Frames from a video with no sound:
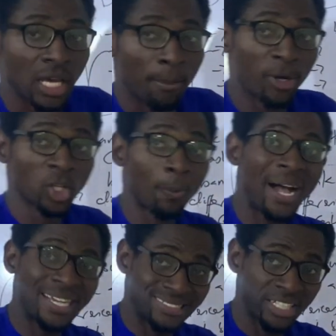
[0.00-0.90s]
but your
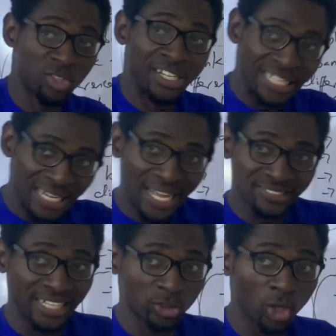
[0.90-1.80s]
bank is sending you an alert
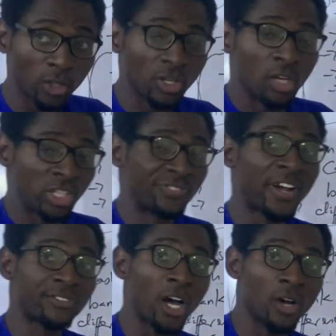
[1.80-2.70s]
that shows
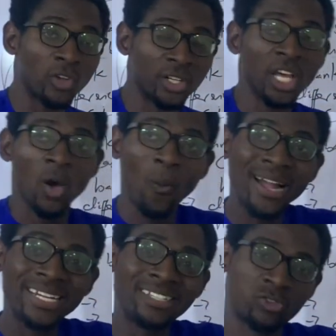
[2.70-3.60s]
25,000. When
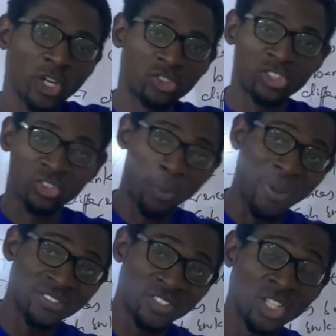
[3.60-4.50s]
there is such
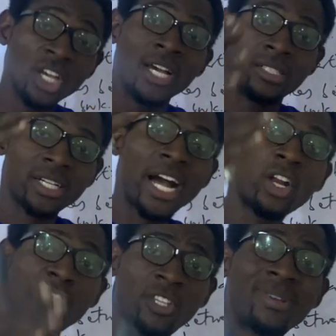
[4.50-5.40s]
discrepancy, the kind
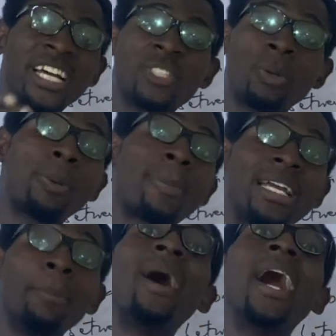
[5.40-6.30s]
of statement that is prepared by the
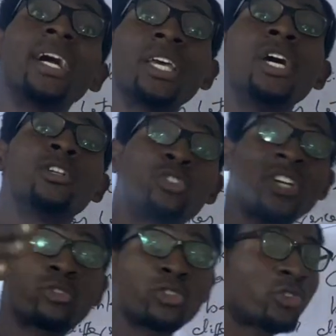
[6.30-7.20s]
bank to
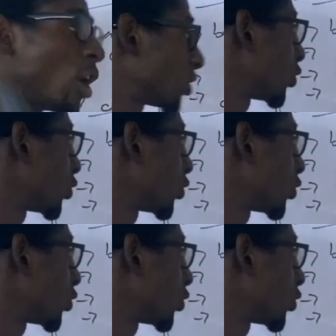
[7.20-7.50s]
settle such is